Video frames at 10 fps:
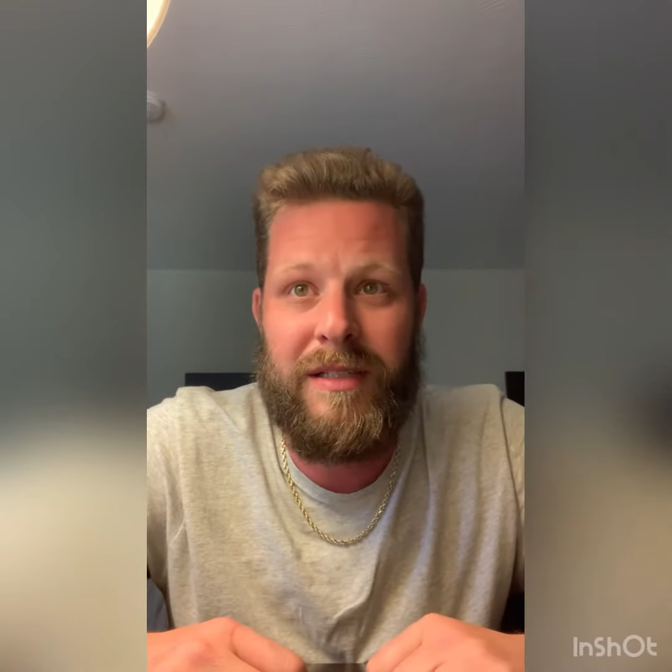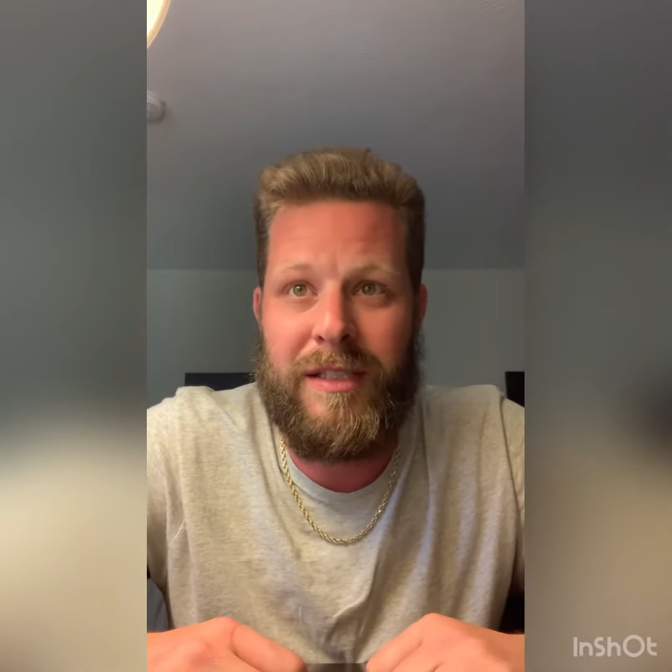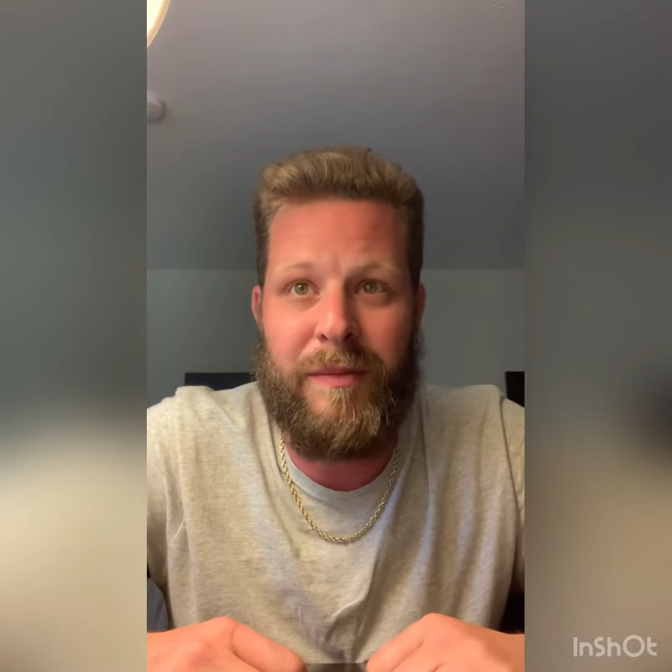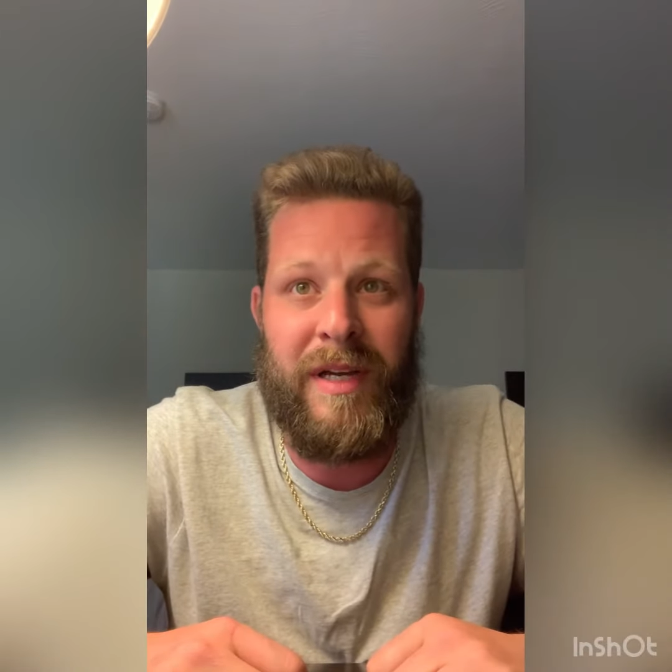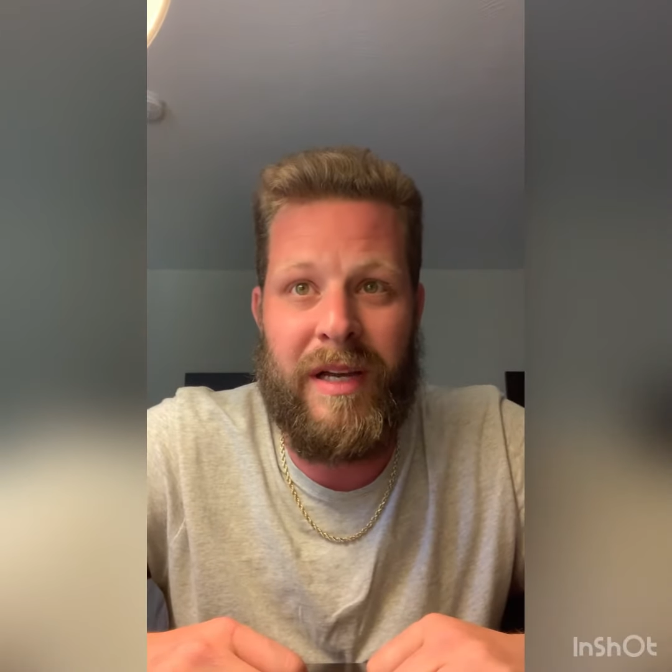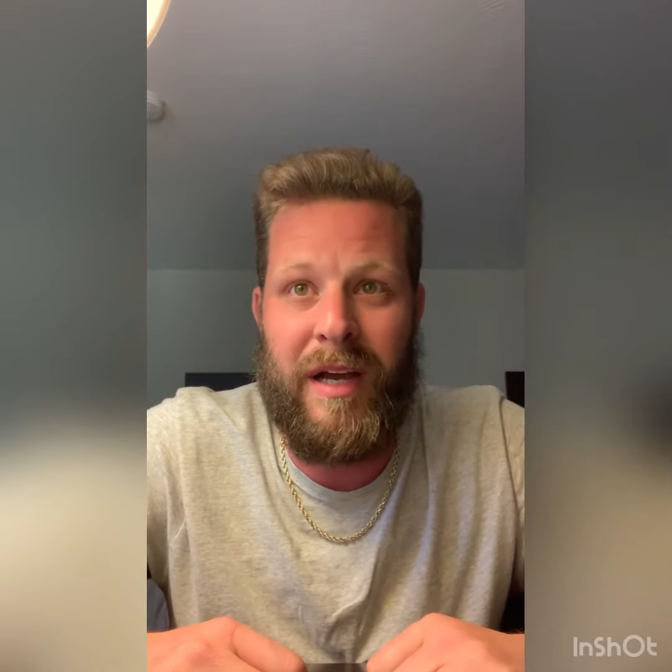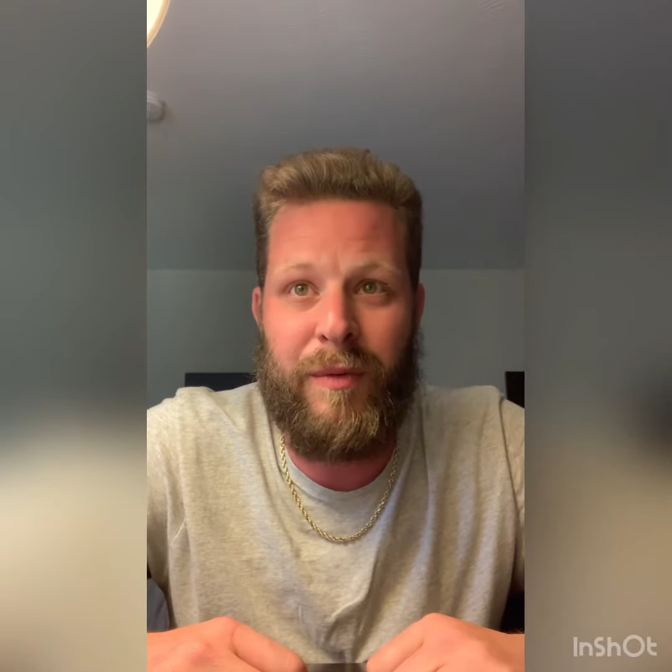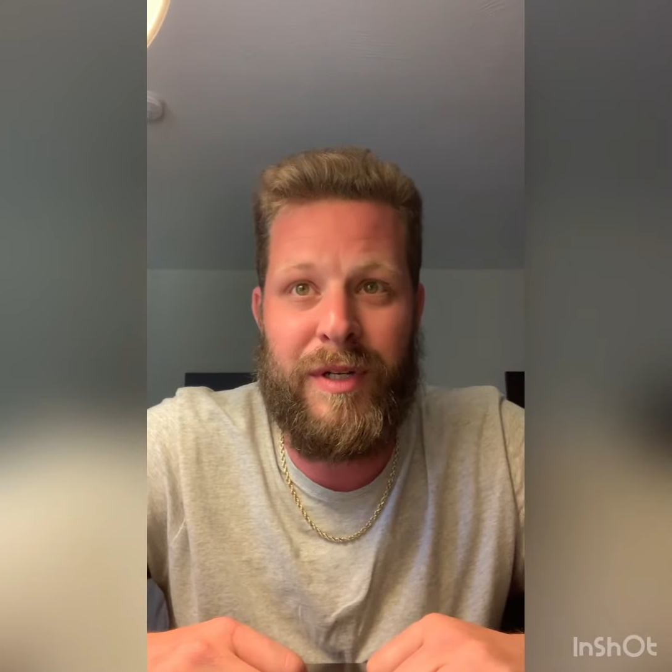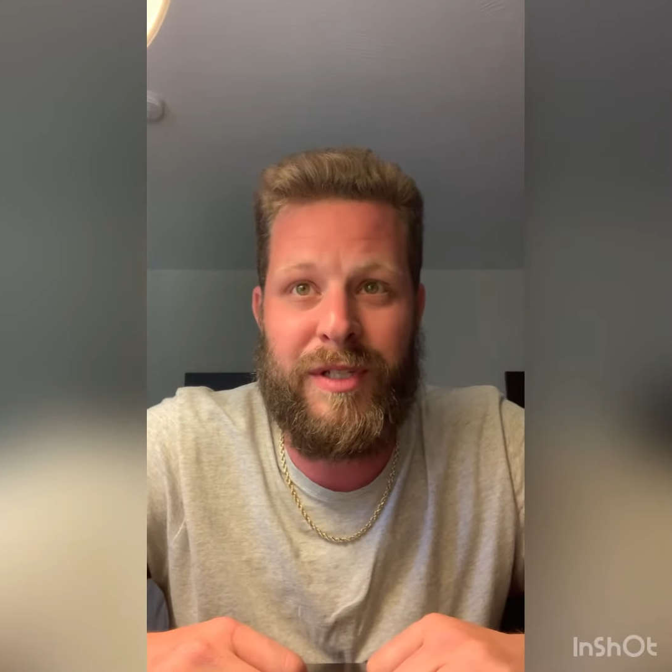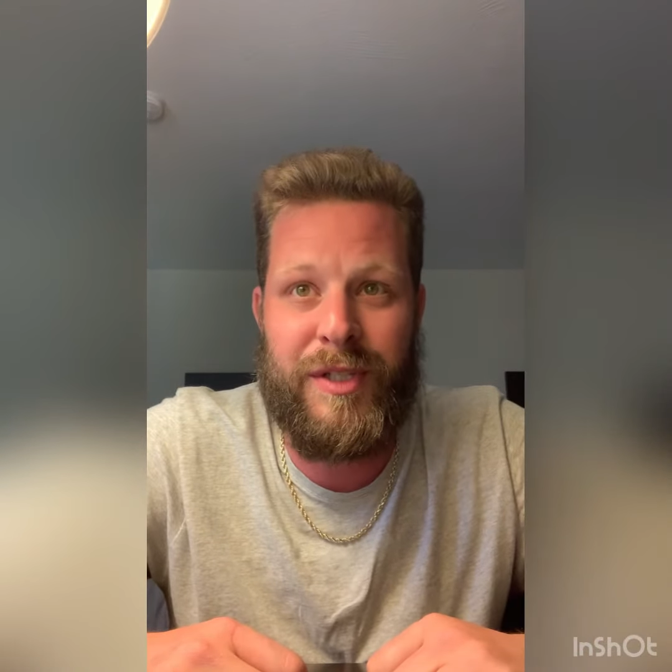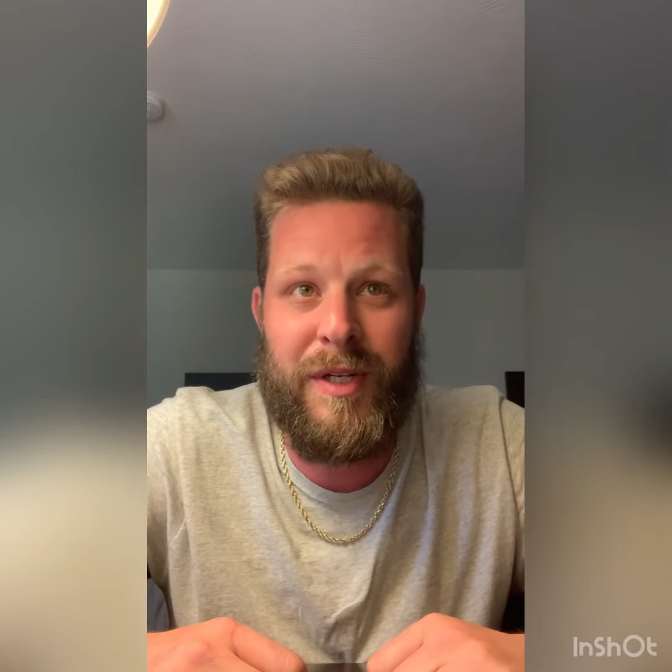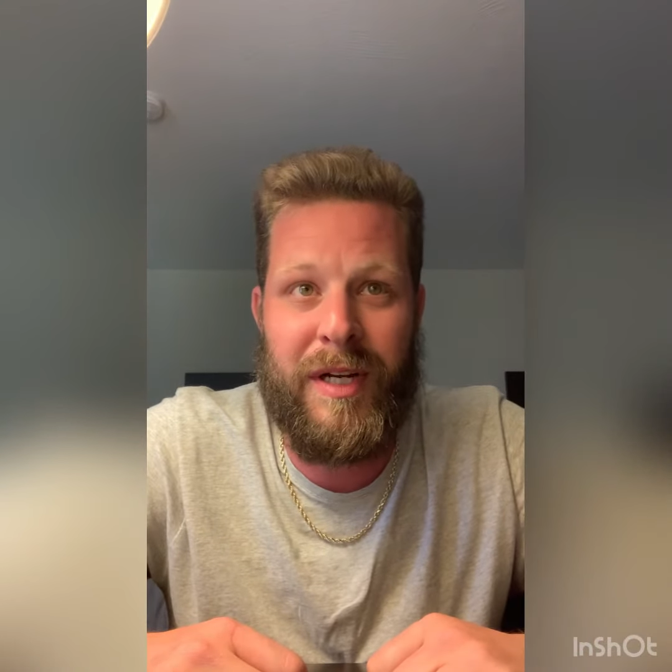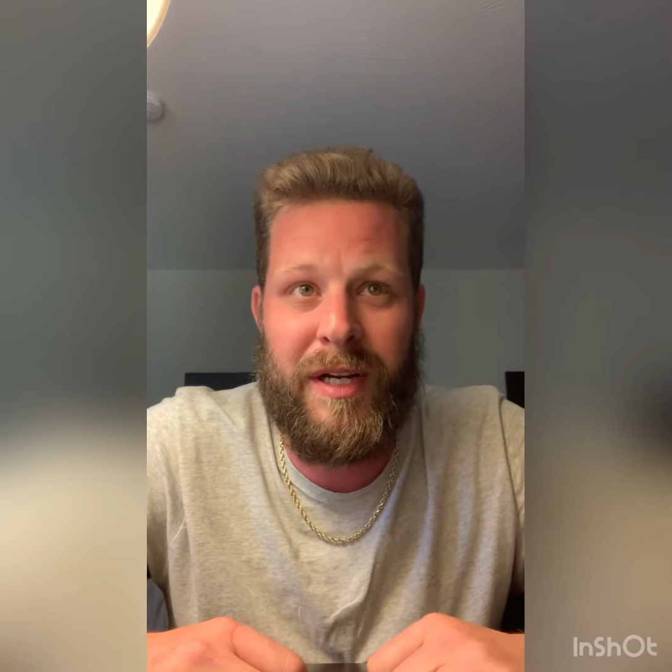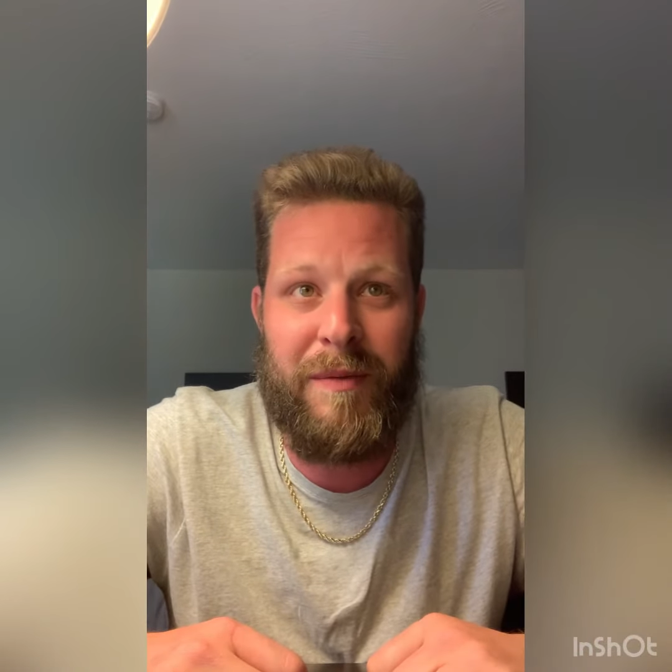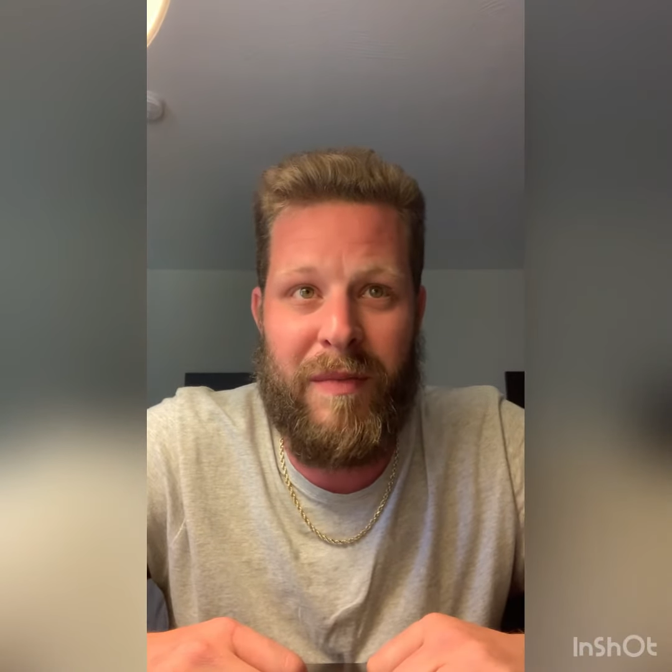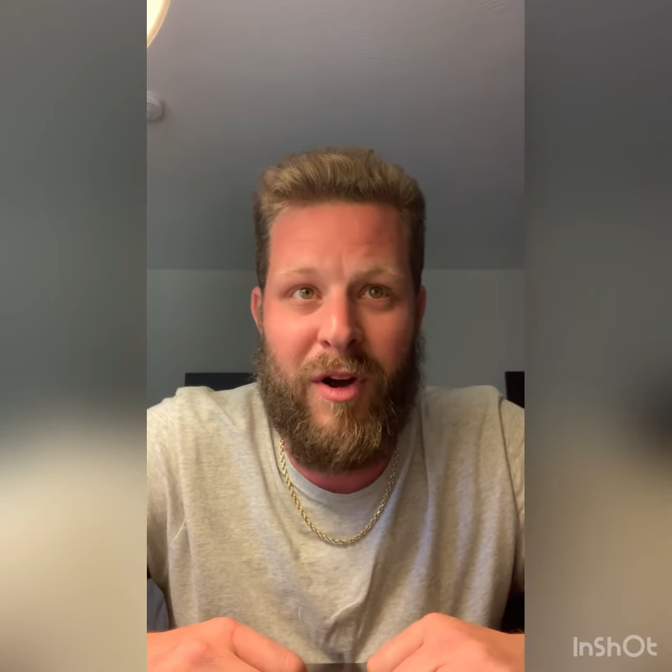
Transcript: to me, "I wish um,